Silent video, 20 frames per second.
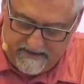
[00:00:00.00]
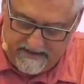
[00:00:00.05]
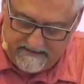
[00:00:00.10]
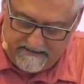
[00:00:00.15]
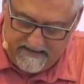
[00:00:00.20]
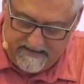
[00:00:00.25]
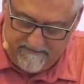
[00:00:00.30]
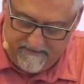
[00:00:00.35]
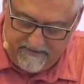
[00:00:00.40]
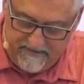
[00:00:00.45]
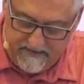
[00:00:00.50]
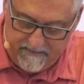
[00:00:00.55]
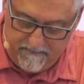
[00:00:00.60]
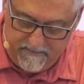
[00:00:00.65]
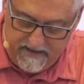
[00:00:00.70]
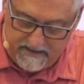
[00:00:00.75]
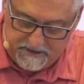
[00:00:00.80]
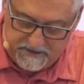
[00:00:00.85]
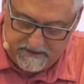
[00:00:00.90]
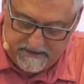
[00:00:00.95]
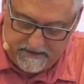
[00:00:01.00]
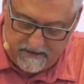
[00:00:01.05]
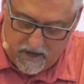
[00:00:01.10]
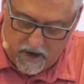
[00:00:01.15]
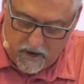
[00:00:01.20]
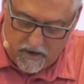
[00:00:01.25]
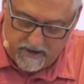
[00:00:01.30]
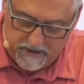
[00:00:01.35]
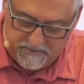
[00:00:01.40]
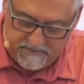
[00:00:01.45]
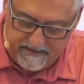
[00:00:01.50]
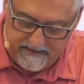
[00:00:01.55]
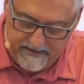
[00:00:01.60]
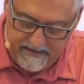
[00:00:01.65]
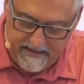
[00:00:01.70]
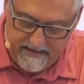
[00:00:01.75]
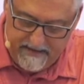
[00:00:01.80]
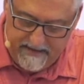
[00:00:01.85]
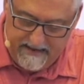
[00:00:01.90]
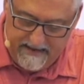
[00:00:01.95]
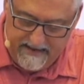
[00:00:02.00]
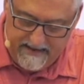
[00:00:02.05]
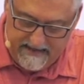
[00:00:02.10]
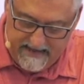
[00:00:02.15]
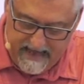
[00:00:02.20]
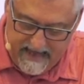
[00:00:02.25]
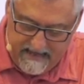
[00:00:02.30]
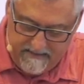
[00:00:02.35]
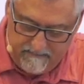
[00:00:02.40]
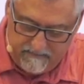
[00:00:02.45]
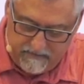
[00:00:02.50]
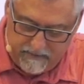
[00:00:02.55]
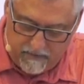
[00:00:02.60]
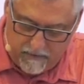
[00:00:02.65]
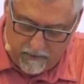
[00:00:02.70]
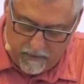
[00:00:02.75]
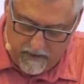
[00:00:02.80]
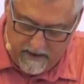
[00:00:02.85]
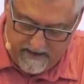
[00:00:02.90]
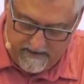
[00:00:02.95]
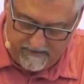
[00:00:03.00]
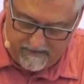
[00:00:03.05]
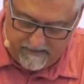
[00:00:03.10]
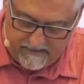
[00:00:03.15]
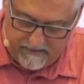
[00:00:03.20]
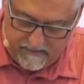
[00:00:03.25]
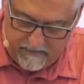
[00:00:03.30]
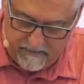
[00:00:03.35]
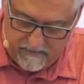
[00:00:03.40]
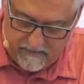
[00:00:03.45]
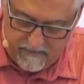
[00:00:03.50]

and had given them much encouragement, he came to Greece.